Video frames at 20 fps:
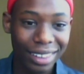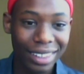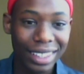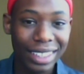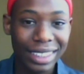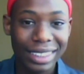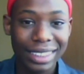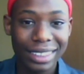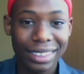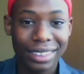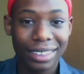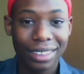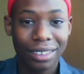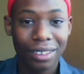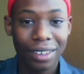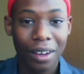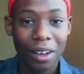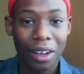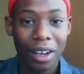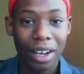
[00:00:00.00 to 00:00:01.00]
this
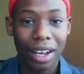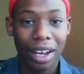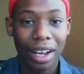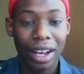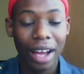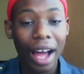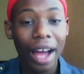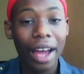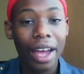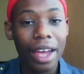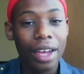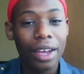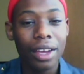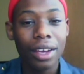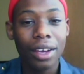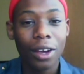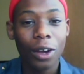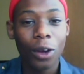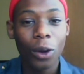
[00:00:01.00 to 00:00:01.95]
guy